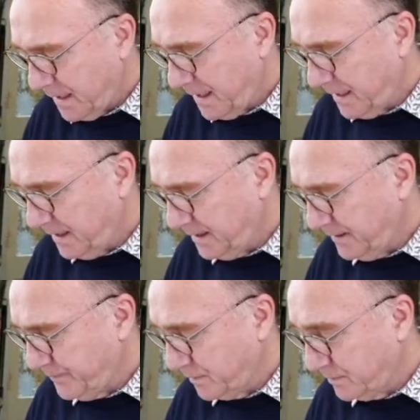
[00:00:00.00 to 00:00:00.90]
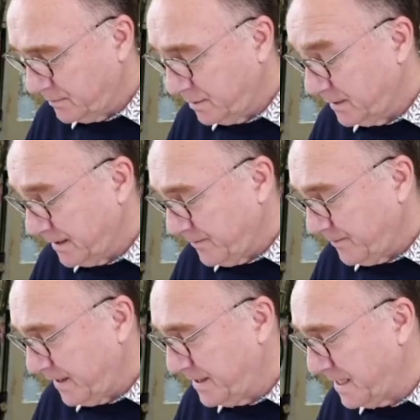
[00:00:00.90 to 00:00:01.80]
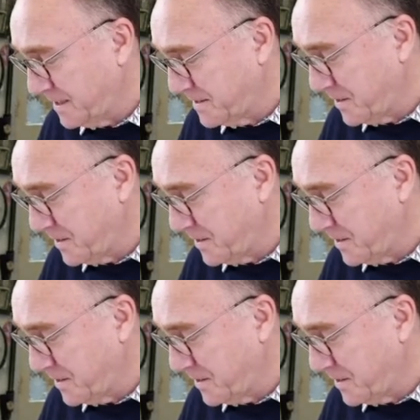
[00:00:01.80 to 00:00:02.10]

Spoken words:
And if you find that